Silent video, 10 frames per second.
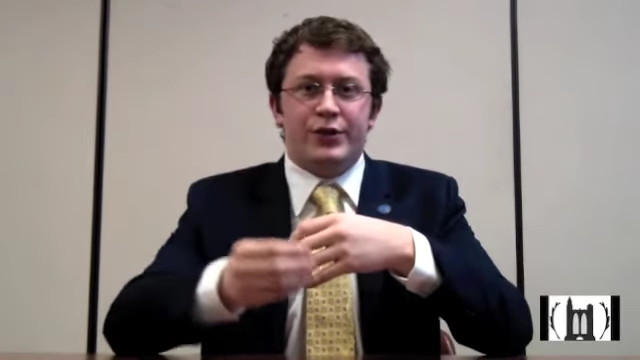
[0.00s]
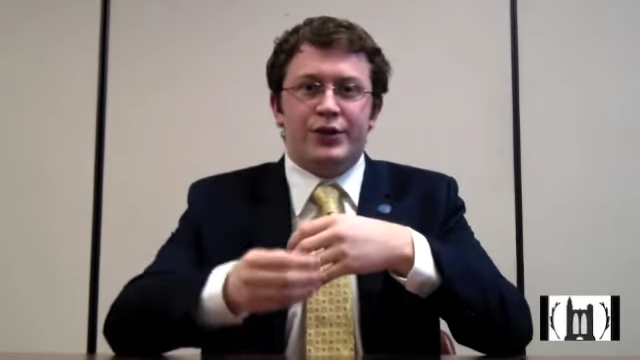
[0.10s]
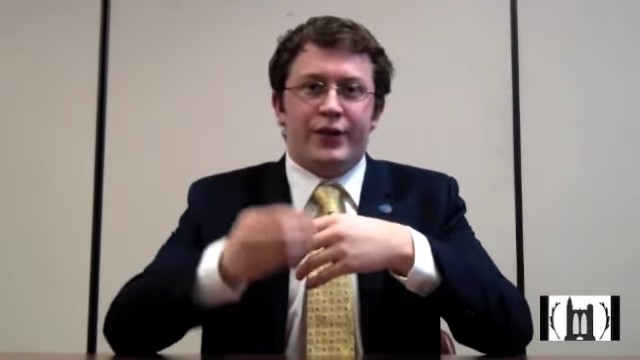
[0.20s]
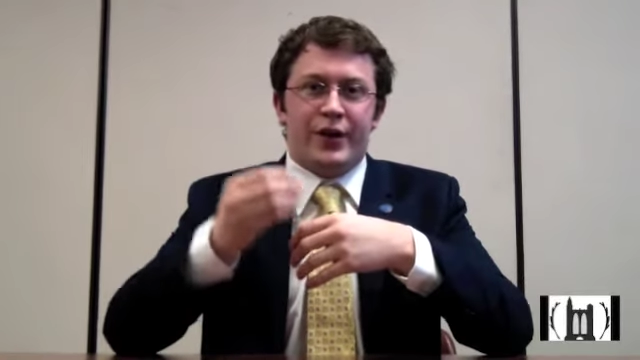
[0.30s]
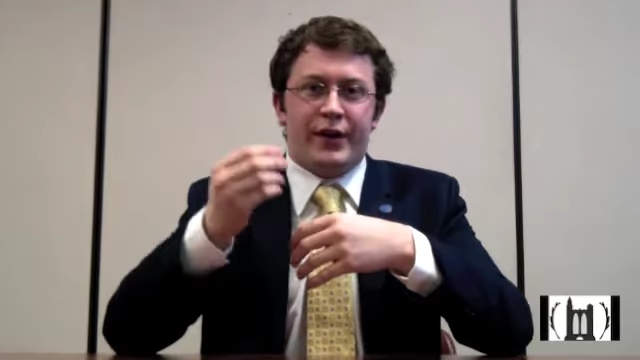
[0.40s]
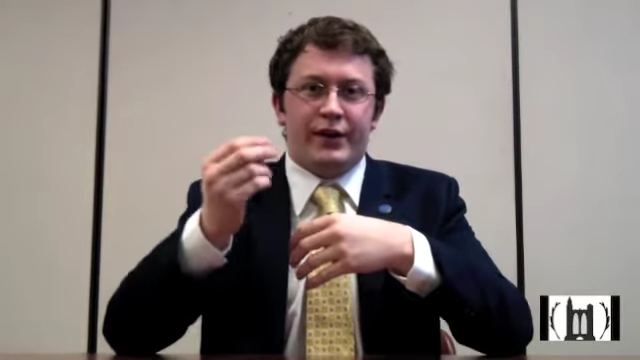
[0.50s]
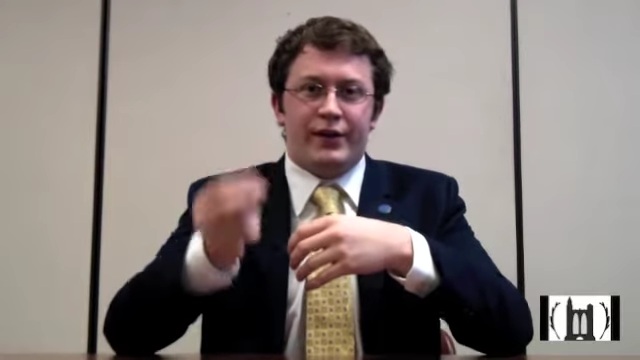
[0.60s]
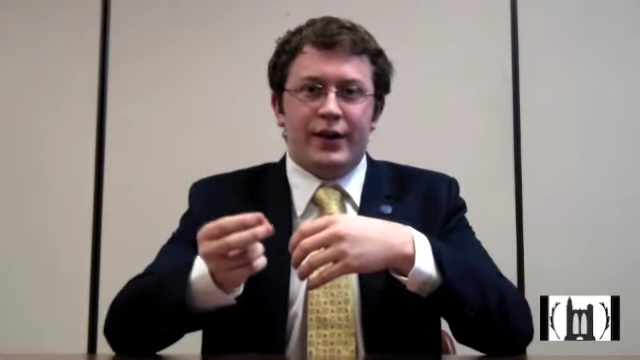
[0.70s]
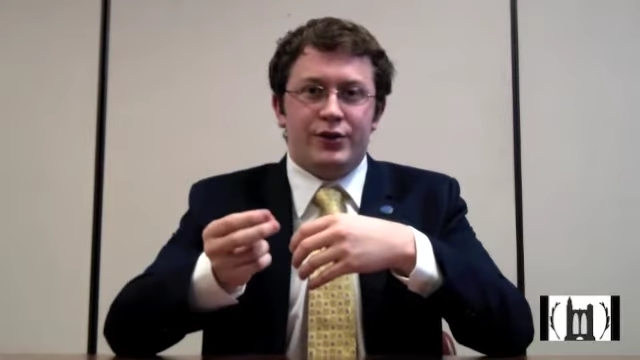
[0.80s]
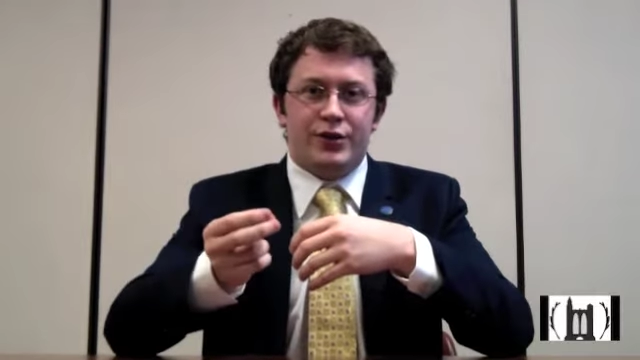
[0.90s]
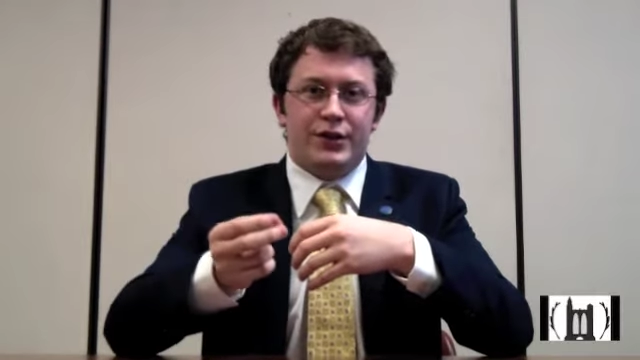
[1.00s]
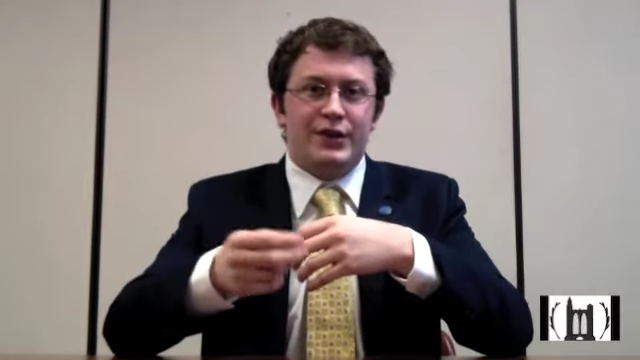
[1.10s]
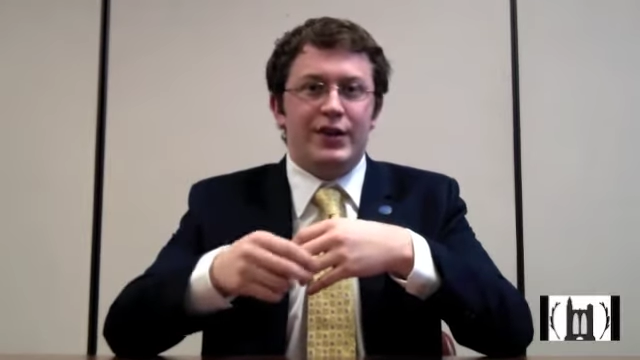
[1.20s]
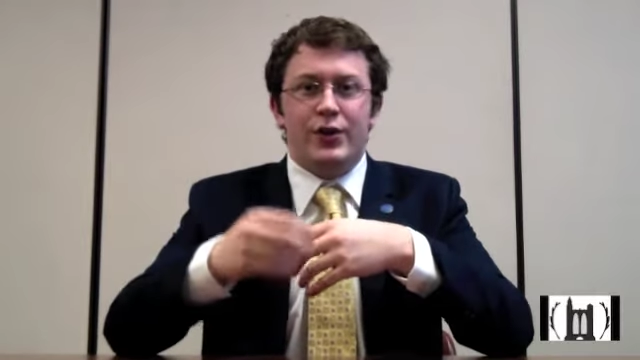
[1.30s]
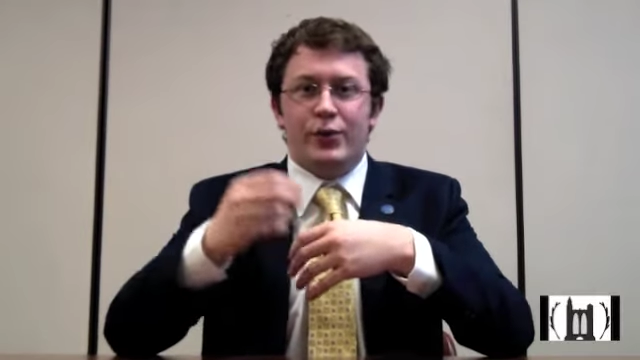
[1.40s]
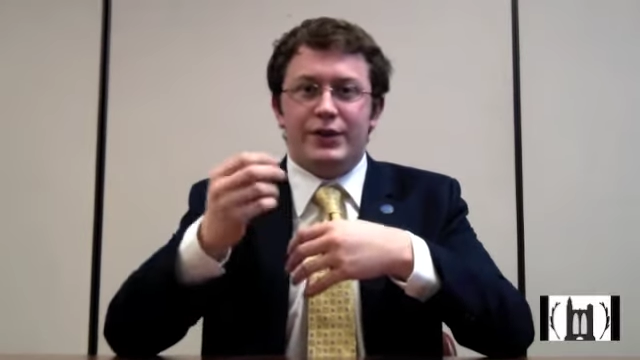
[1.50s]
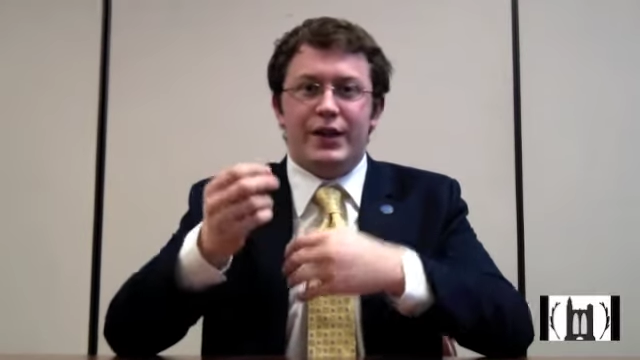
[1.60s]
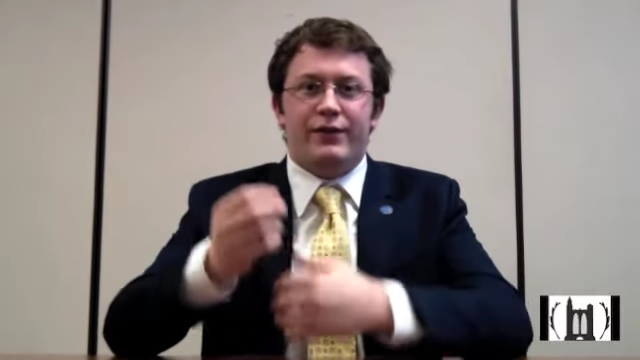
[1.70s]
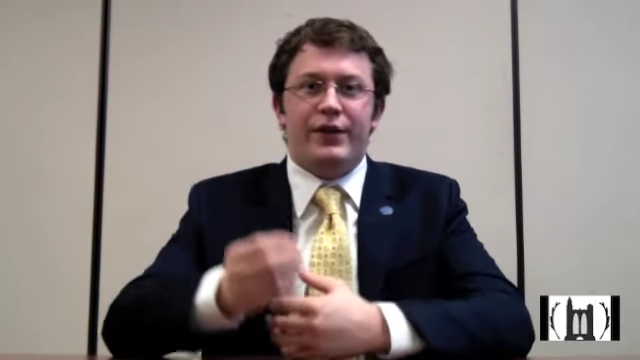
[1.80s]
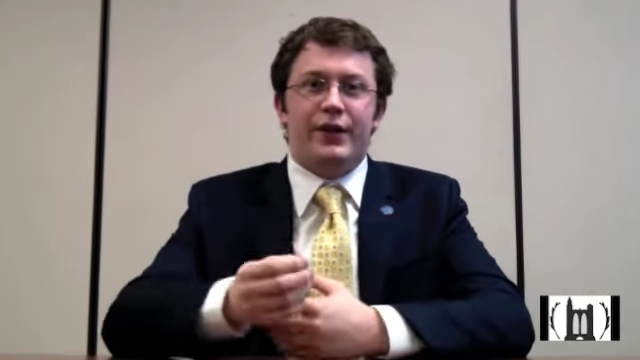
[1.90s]
which are very contentious, which
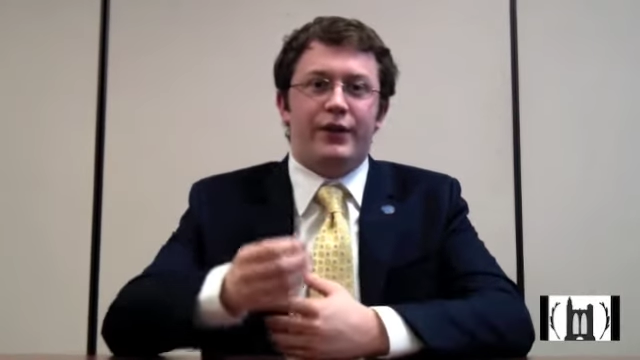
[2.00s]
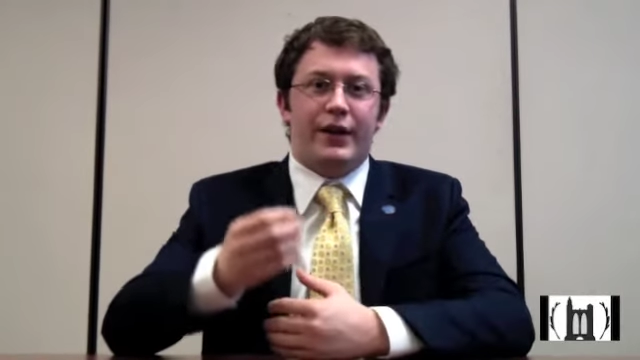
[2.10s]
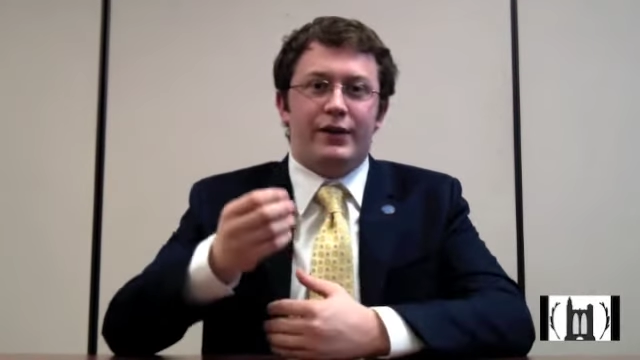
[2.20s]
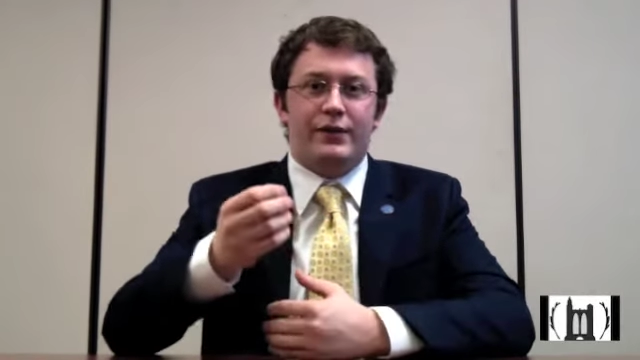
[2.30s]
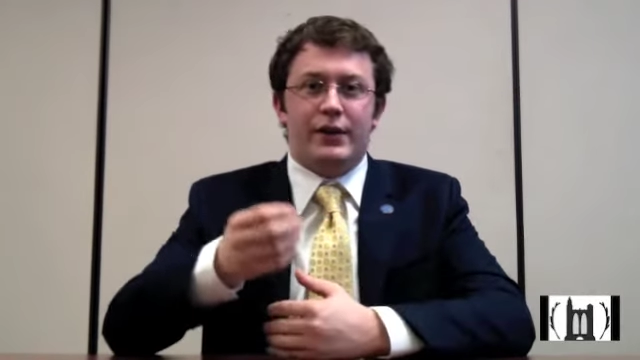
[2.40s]
they feel that